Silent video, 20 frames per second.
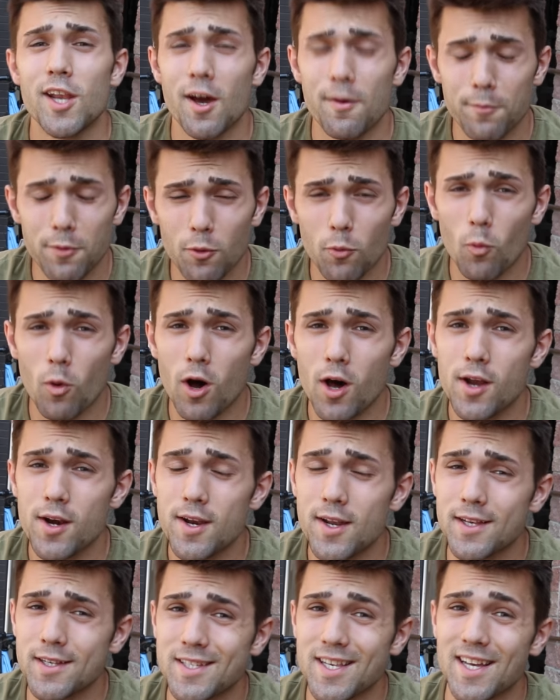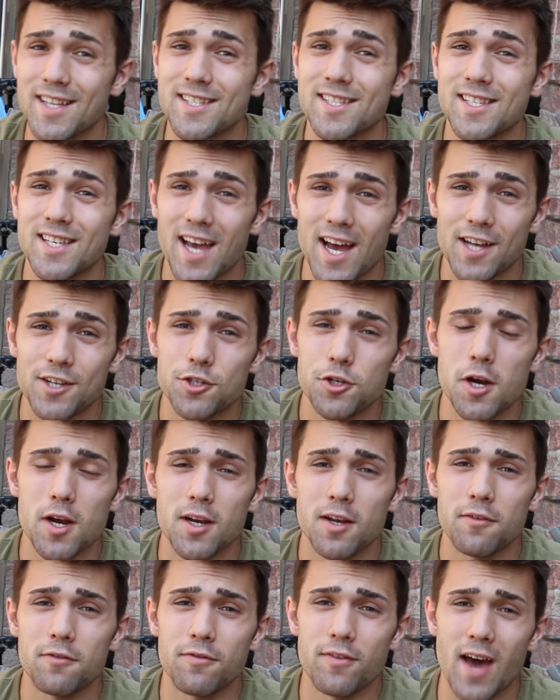Number 1 is that
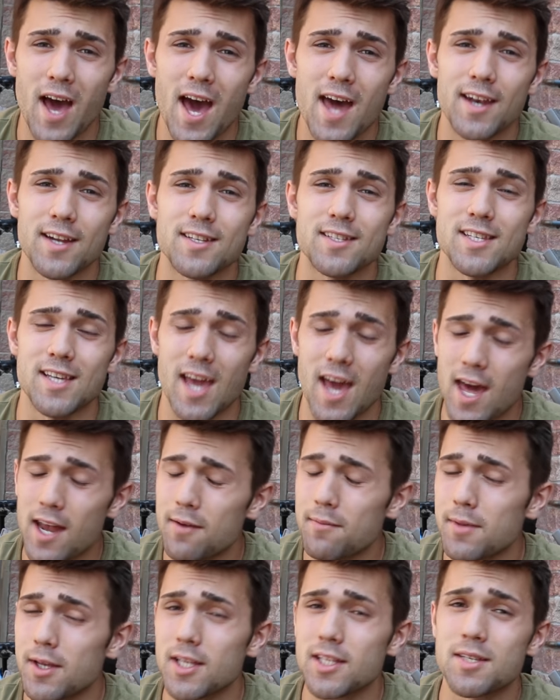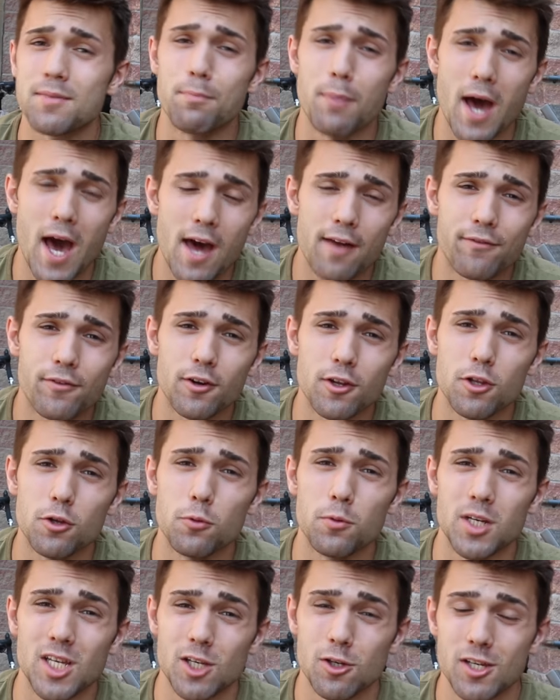saturated fat is the enemy. It's bad for
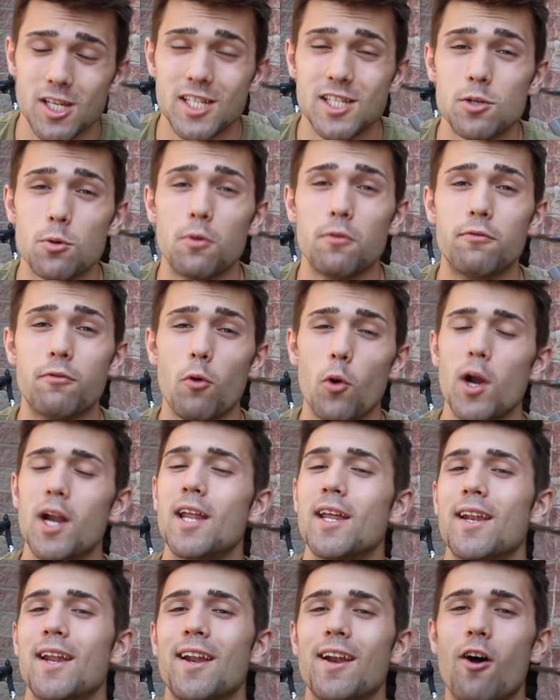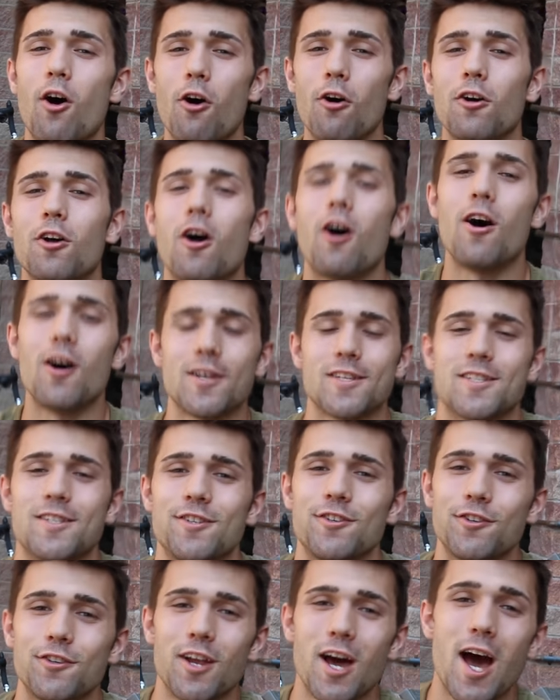you, and you need to avoid it at all costs
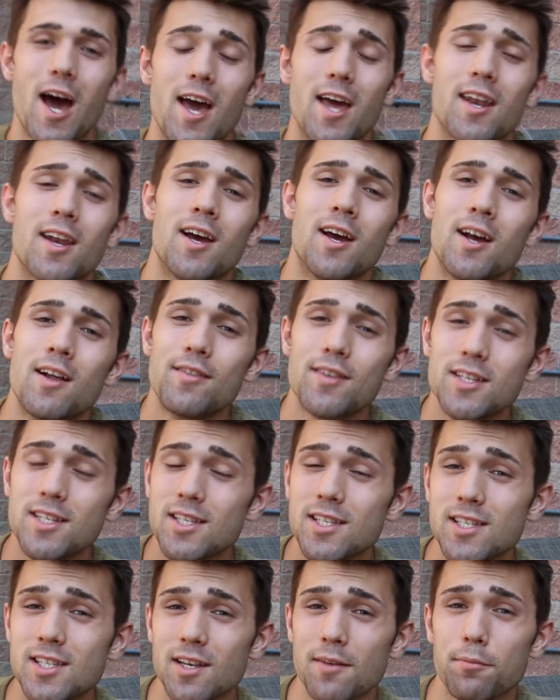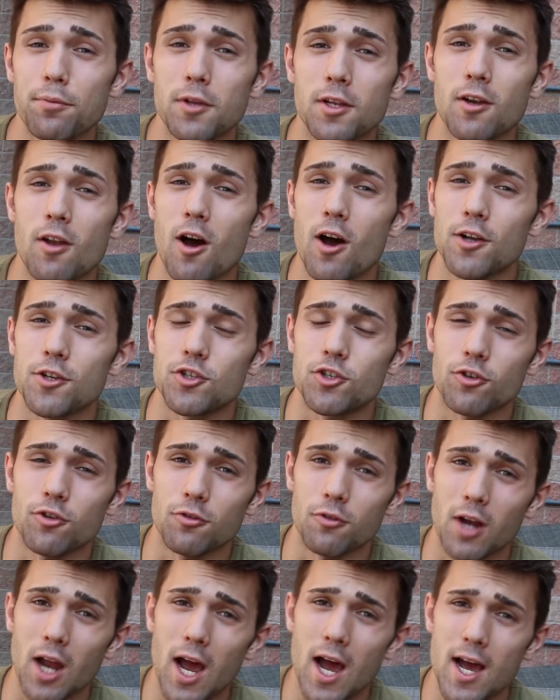in your diet. This is simply not
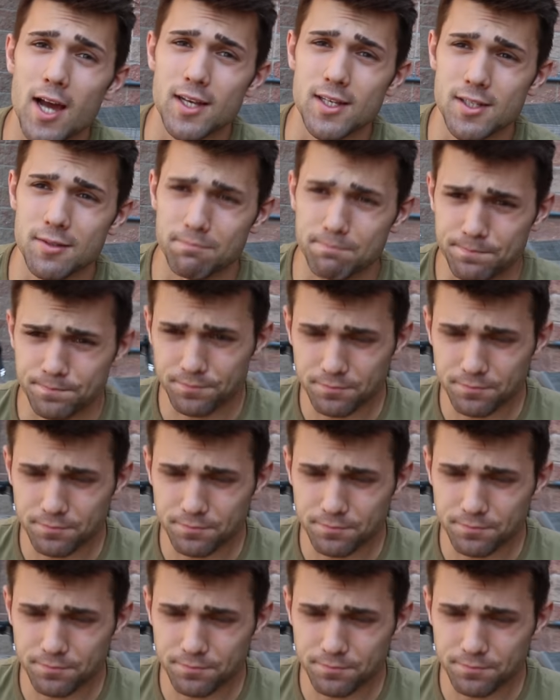true, guys.